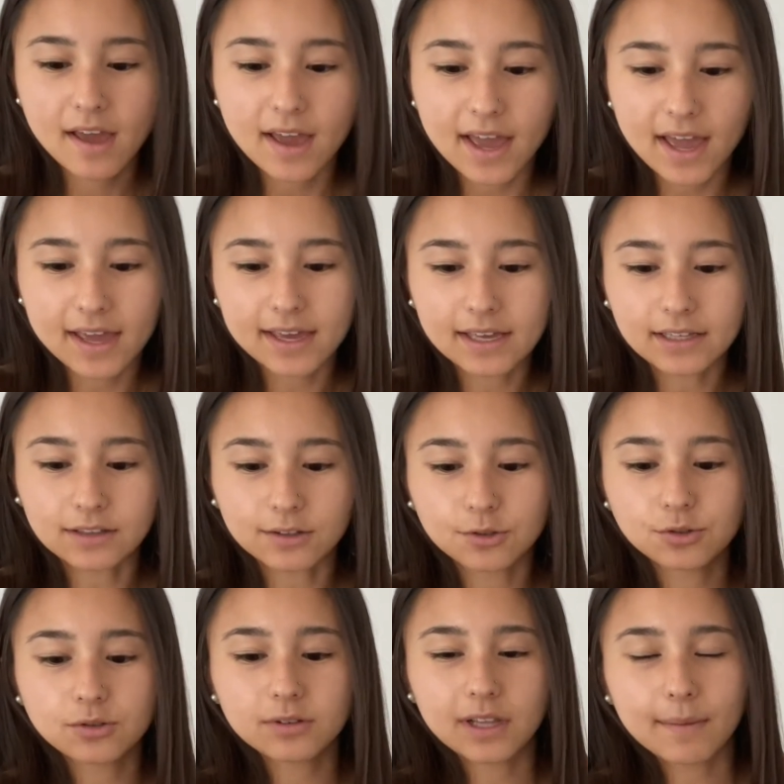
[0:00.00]
a
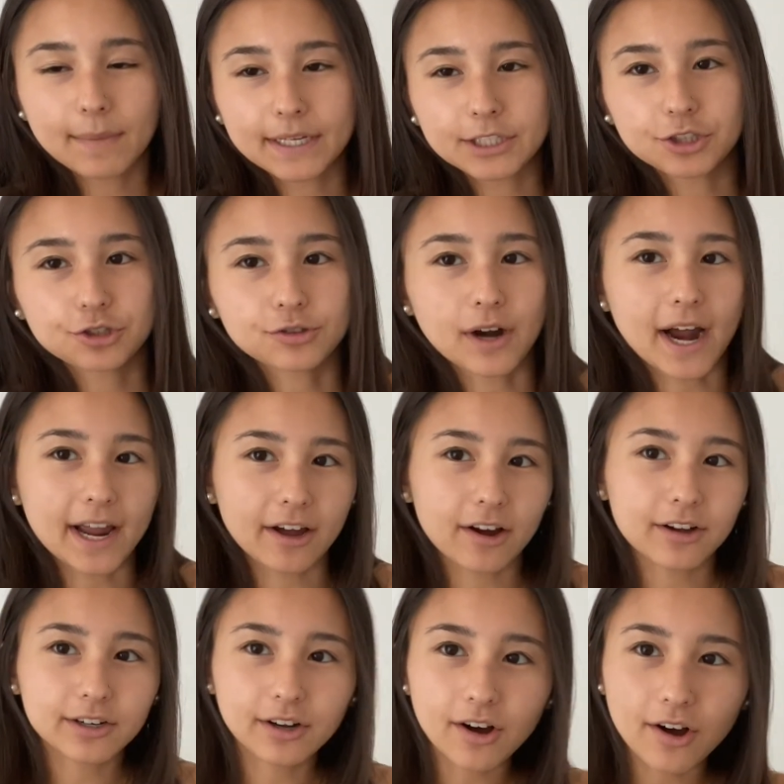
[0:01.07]
Lululemon
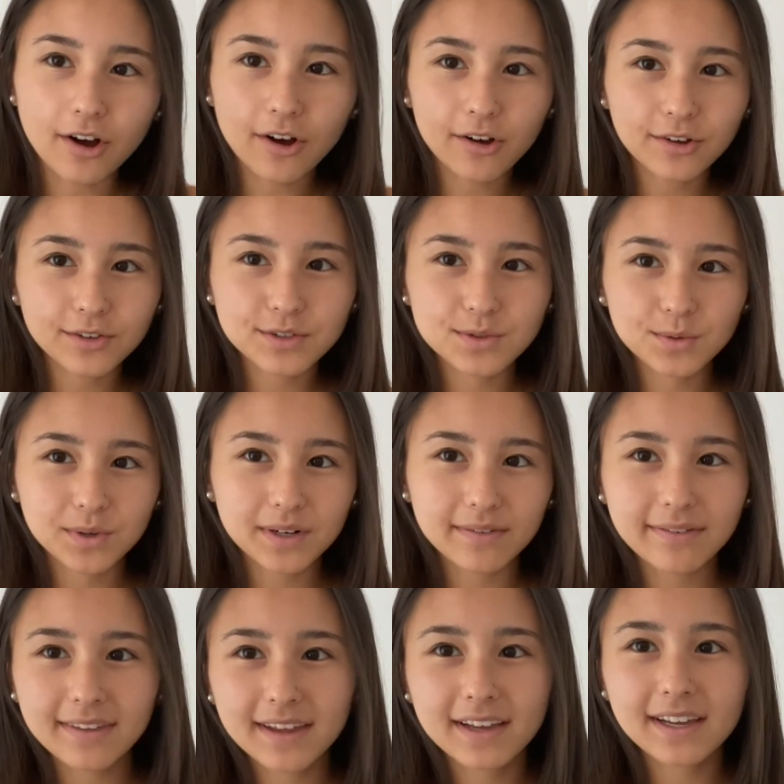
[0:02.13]
try-on haul sort
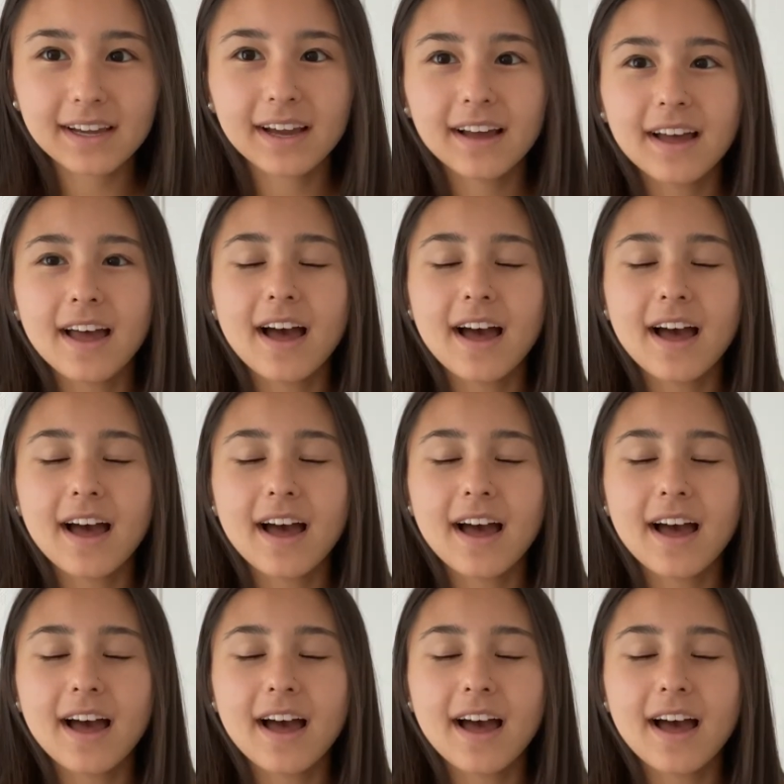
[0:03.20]
of thing.